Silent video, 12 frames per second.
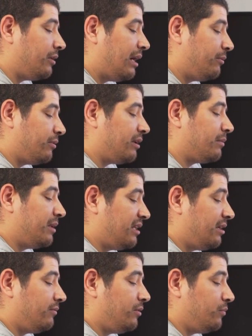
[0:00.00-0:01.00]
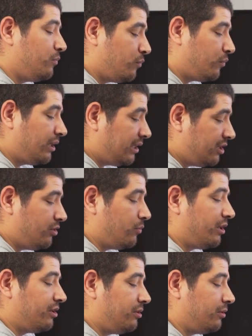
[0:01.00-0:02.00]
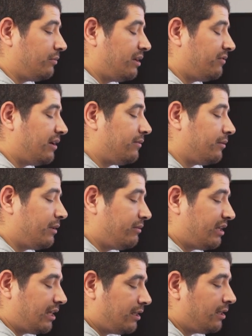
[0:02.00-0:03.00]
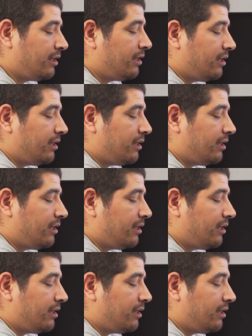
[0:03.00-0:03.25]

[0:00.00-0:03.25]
I would recommend that if you really do want to do a RAID 5 or RAID 10,